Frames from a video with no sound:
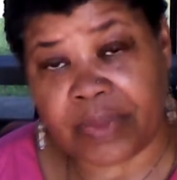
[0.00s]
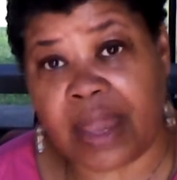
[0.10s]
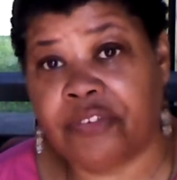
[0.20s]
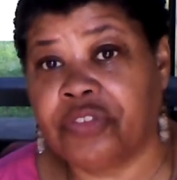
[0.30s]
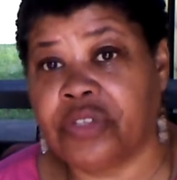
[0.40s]

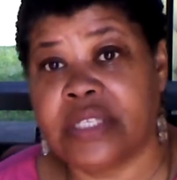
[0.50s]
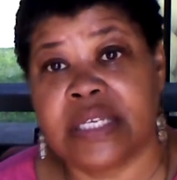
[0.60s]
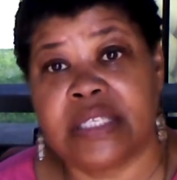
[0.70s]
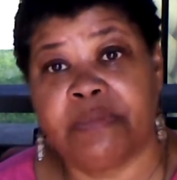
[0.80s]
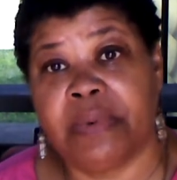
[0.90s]
After
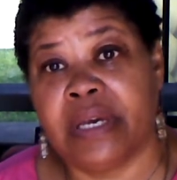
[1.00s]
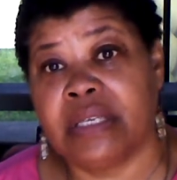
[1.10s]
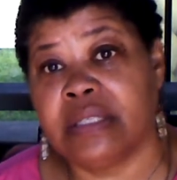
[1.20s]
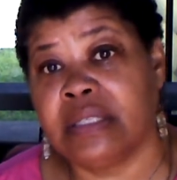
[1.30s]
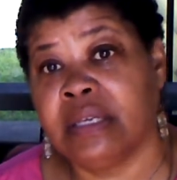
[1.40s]
6
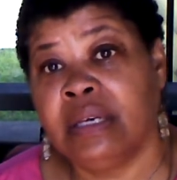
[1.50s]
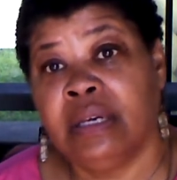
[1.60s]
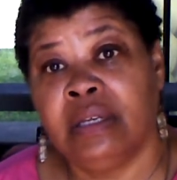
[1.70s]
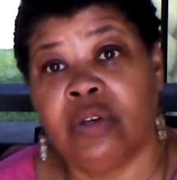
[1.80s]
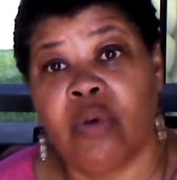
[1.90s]
months,
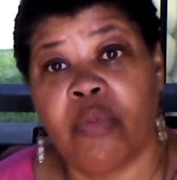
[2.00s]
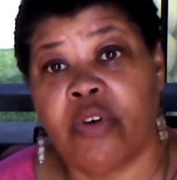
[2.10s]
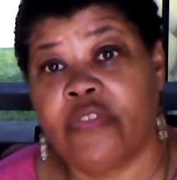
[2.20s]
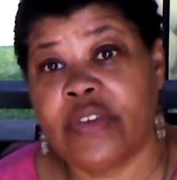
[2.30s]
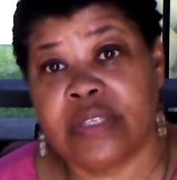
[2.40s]
no
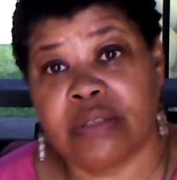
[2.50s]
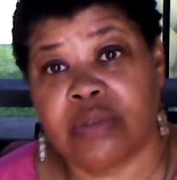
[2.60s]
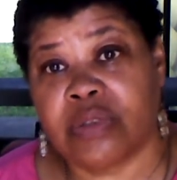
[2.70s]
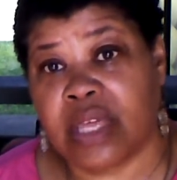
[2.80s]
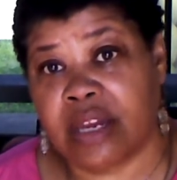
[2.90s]
more
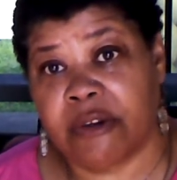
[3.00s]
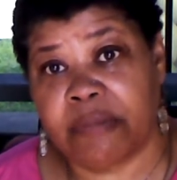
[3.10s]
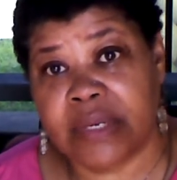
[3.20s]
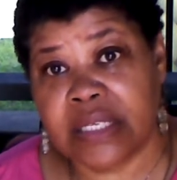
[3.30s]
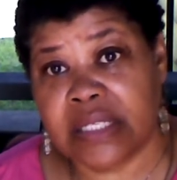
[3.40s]
physical
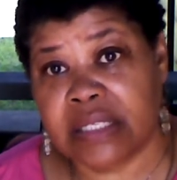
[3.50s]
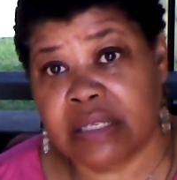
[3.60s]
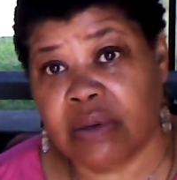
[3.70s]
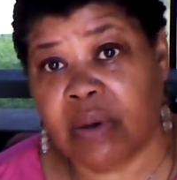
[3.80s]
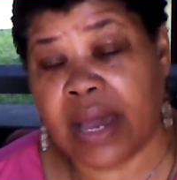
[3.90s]
therapies.
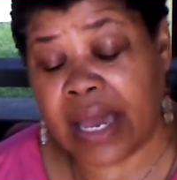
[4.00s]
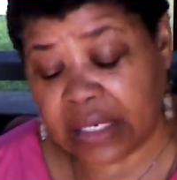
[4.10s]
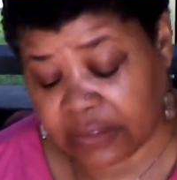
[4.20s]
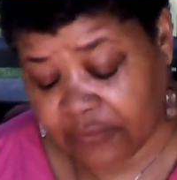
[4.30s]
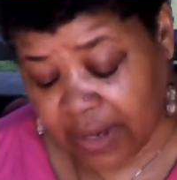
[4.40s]
So I
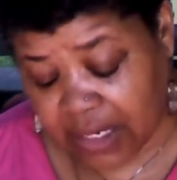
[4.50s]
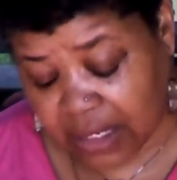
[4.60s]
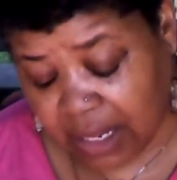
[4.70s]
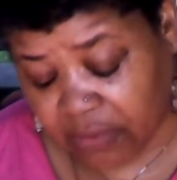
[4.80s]
had to find